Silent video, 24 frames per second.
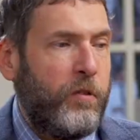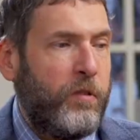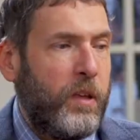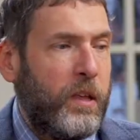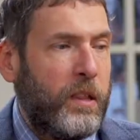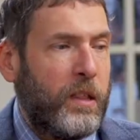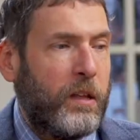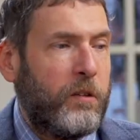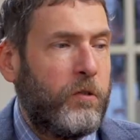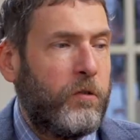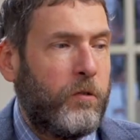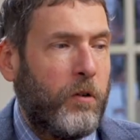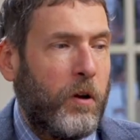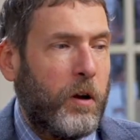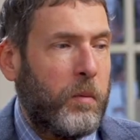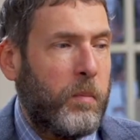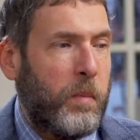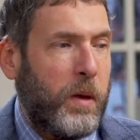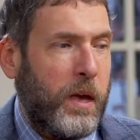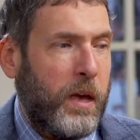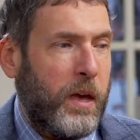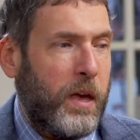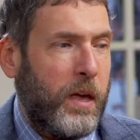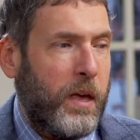thing that struck
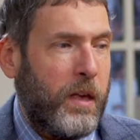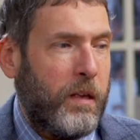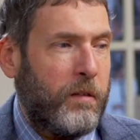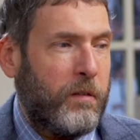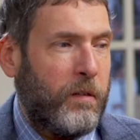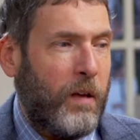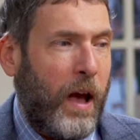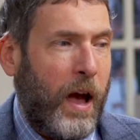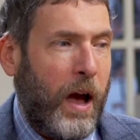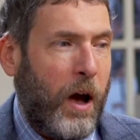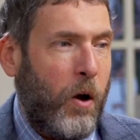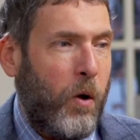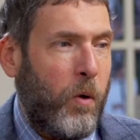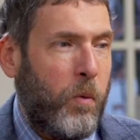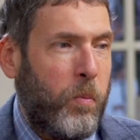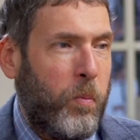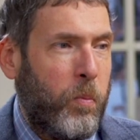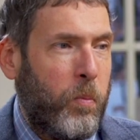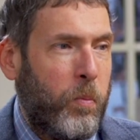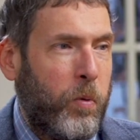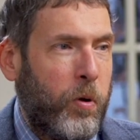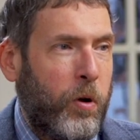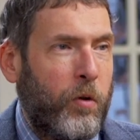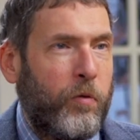me is how
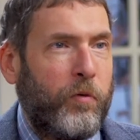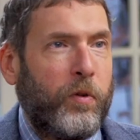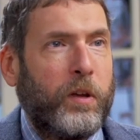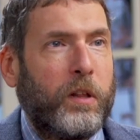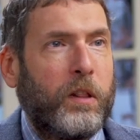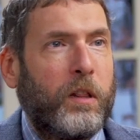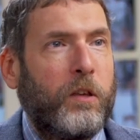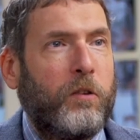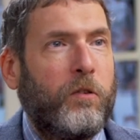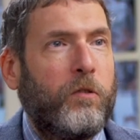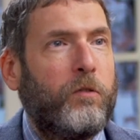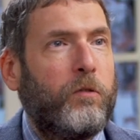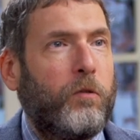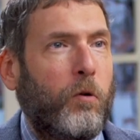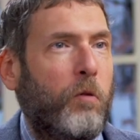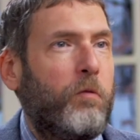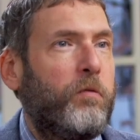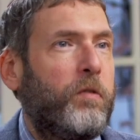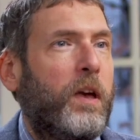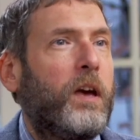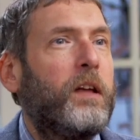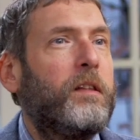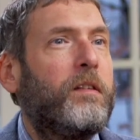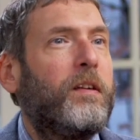perfectly
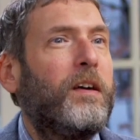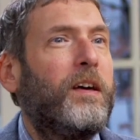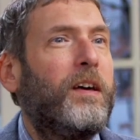Soviet